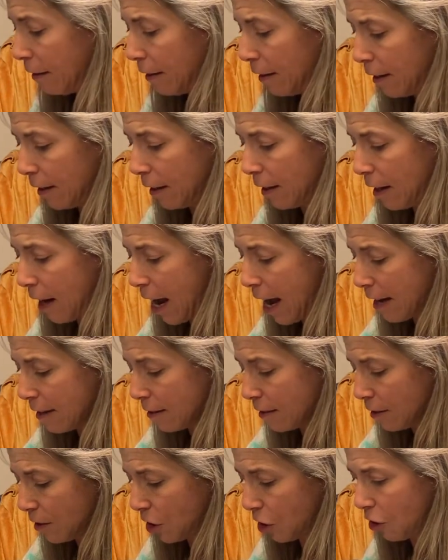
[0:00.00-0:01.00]
It
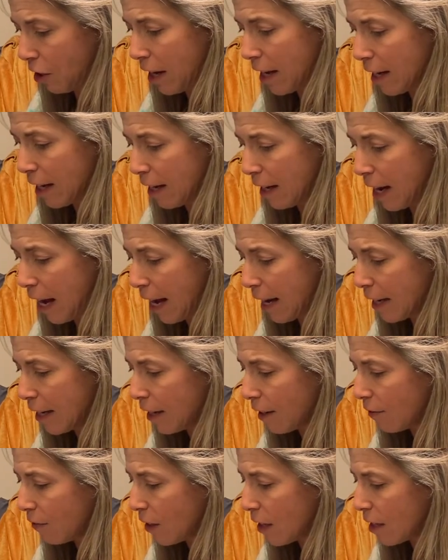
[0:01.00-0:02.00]
hasn't degraded any
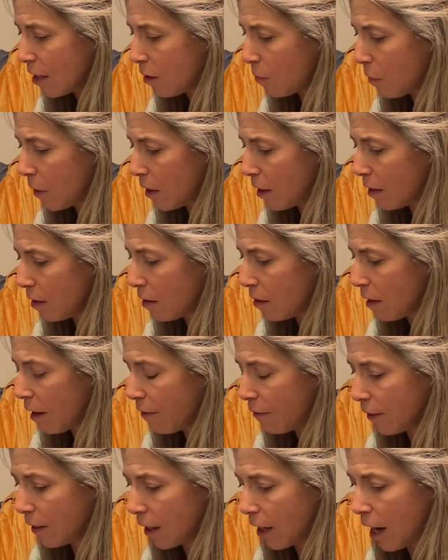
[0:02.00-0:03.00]
of this, but it has
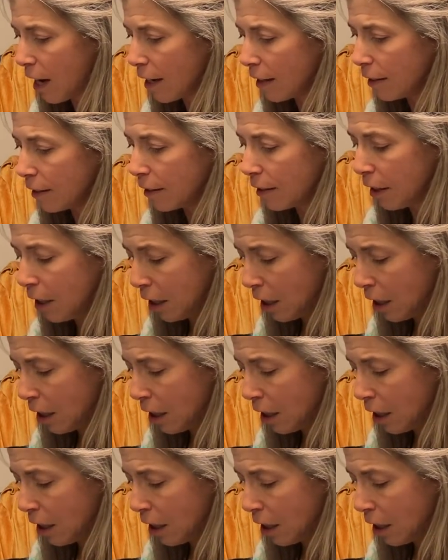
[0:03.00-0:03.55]
definitely gotten